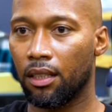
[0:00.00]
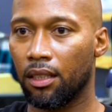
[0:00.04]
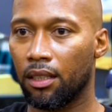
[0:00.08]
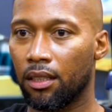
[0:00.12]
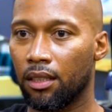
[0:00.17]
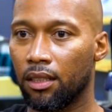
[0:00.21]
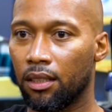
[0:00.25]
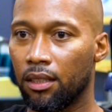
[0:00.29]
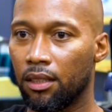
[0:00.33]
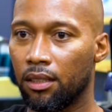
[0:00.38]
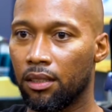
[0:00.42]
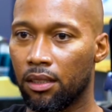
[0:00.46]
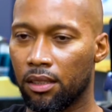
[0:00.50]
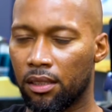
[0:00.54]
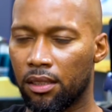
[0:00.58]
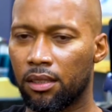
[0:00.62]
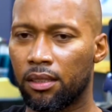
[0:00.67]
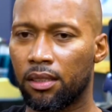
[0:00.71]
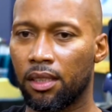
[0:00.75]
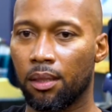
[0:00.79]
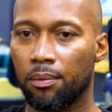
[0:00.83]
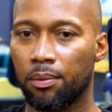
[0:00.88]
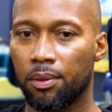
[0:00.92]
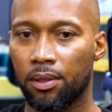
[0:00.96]
And he's
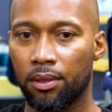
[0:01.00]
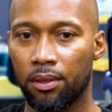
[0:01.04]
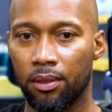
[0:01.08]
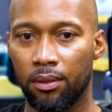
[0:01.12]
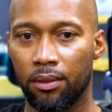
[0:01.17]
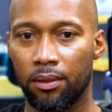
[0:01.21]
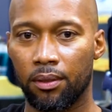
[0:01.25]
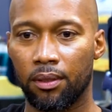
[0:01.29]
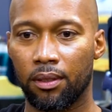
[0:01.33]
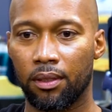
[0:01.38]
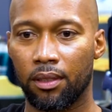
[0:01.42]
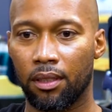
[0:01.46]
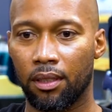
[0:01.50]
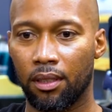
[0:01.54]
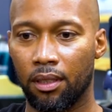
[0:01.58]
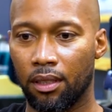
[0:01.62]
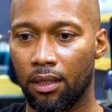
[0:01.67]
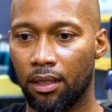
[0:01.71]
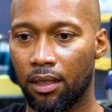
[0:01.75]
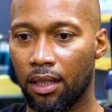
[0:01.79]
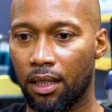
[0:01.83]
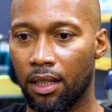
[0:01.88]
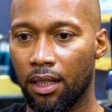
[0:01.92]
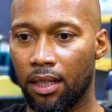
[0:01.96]
exceptional
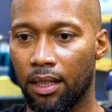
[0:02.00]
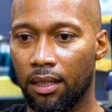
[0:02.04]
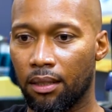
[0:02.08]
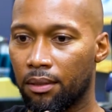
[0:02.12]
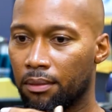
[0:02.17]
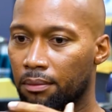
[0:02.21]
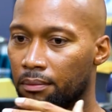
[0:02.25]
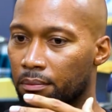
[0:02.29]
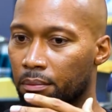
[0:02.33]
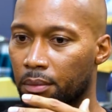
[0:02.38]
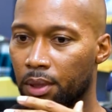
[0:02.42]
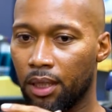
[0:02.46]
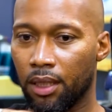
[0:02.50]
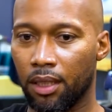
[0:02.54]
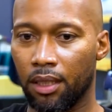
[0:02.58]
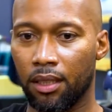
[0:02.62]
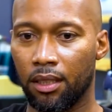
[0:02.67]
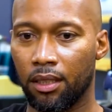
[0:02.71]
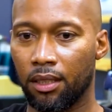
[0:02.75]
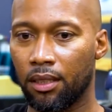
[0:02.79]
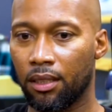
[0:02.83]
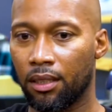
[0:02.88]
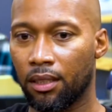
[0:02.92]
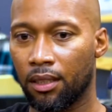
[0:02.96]
at
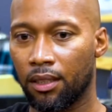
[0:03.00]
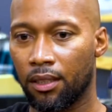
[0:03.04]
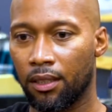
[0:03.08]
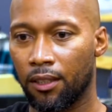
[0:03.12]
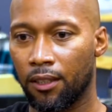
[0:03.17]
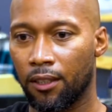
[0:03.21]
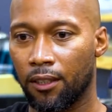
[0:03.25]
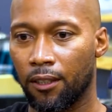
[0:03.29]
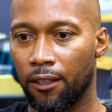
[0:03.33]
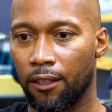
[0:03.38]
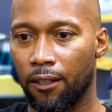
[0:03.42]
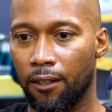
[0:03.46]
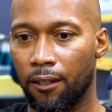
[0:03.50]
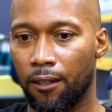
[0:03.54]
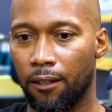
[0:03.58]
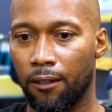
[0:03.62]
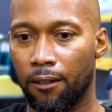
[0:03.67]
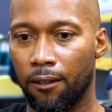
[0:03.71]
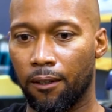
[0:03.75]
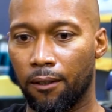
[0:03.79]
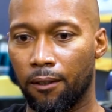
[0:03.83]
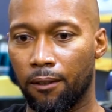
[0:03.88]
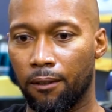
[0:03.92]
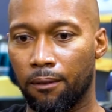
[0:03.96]
being
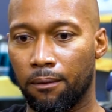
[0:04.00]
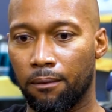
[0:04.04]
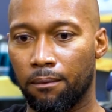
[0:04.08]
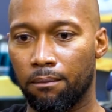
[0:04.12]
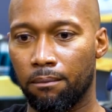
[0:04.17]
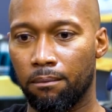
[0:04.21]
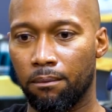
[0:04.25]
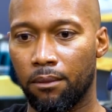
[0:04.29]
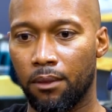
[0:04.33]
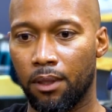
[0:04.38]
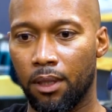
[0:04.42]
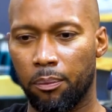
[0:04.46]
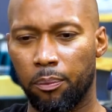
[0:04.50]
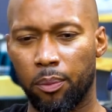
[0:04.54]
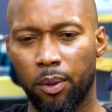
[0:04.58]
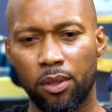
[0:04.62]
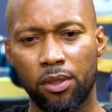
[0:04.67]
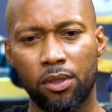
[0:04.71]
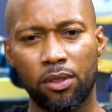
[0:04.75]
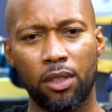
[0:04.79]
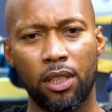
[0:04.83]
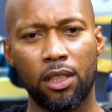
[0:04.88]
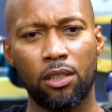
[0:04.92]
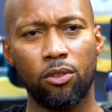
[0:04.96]
a
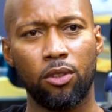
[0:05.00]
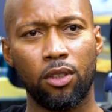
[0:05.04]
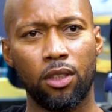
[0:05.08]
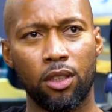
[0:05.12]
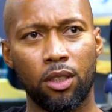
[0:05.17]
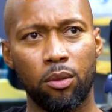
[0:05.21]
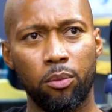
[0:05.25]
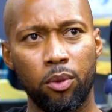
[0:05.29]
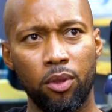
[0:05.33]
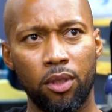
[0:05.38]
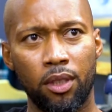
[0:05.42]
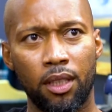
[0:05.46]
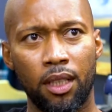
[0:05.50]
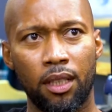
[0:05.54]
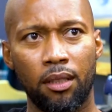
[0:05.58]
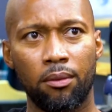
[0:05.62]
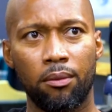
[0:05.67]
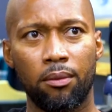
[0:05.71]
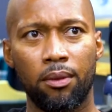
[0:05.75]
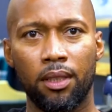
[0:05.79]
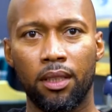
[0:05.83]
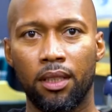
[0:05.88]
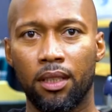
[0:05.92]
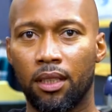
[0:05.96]
person that you can communicate
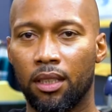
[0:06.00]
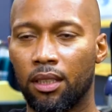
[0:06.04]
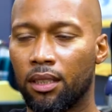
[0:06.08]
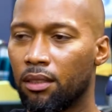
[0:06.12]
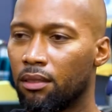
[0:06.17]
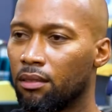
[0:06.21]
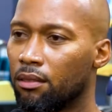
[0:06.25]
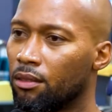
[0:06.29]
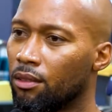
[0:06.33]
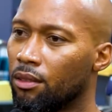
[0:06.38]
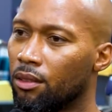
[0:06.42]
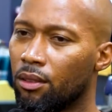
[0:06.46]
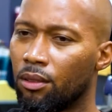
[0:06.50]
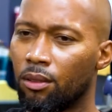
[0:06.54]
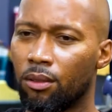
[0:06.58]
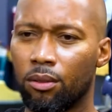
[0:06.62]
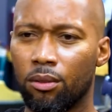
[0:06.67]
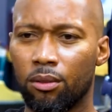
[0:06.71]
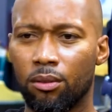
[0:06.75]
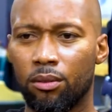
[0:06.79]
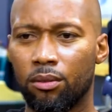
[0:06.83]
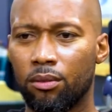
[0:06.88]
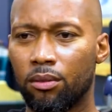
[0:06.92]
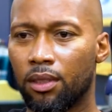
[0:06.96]
with. You know
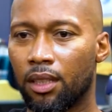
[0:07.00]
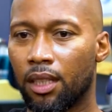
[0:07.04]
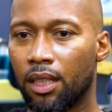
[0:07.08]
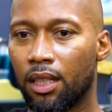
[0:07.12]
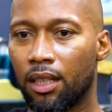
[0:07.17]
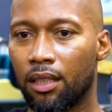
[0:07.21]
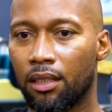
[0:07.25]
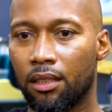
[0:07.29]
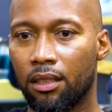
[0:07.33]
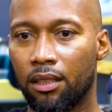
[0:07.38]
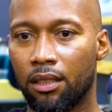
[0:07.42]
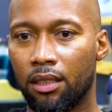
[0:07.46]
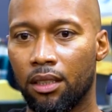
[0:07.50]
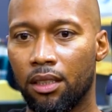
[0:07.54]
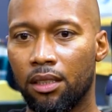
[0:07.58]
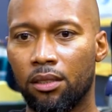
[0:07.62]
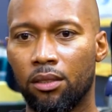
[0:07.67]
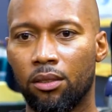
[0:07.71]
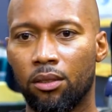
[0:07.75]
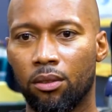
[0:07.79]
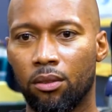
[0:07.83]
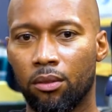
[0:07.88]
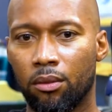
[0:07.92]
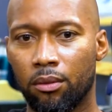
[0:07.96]
that he's
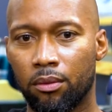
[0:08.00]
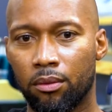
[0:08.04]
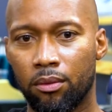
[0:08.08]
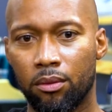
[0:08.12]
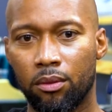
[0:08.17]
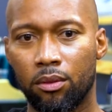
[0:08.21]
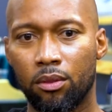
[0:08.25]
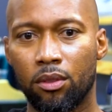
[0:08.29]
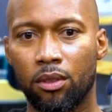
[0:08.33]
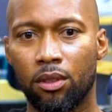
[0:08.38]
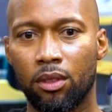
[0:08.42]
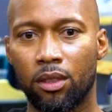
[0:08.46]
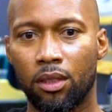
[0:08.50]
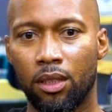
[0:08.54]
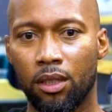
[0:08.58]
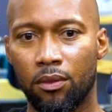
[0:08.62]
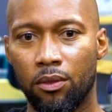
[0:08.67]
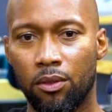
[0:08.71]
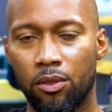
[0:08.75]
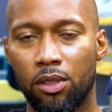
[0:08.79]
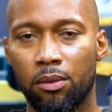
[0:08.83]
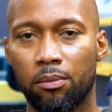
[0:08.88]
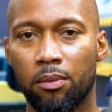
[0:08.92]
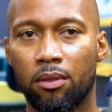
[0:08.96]
going to give
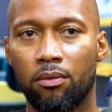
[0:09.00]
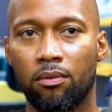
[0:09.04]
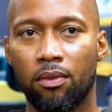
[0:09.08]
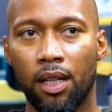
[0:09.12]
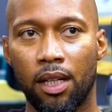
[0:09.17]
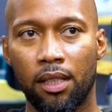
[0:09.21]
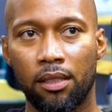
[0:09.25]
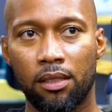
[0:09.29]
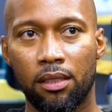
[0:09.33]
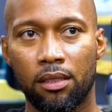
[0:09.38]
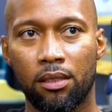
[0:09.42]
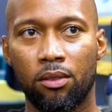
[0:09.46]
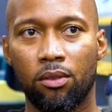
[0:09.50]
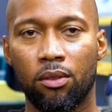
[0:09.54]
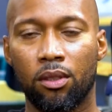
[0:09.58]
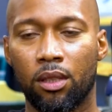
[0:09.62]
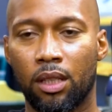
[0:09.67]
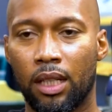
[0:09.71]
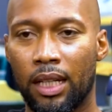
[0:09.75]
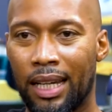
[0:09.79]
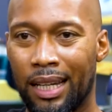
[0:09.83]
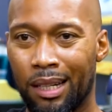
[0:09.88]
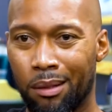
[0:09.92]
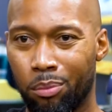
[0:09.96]
you some advice that's going
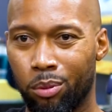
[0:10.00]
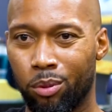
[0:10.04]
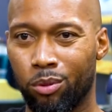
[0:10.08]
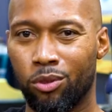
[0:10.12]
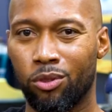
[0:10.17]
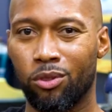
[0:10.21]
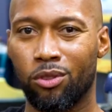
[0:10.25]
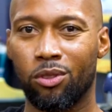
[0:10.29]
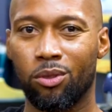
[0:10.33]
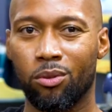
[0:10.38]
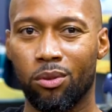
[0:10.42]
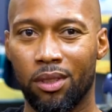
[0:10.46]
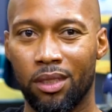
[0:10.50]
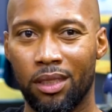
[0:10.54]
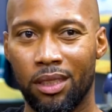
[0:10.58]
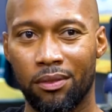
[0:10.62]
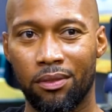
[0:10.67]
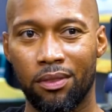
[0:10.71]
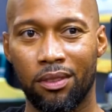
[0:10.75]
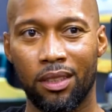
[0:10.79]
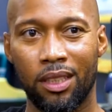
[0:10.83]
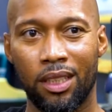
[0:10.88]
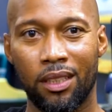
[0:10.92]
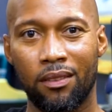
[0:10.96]
to catapult you to a
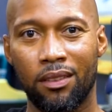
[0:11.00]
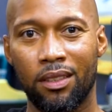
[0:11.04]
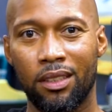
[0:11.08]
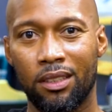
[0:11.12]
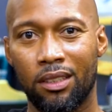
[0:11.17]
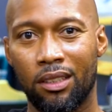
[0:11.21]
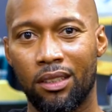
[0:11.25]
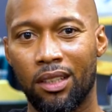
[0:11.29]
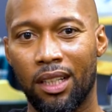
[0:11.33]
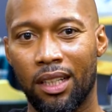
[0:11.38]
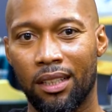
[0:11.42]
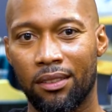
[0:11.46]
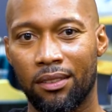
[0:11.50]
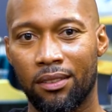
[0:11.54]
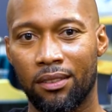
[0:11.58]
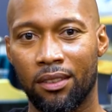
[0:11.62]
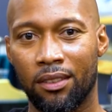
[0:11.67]
different level in your life.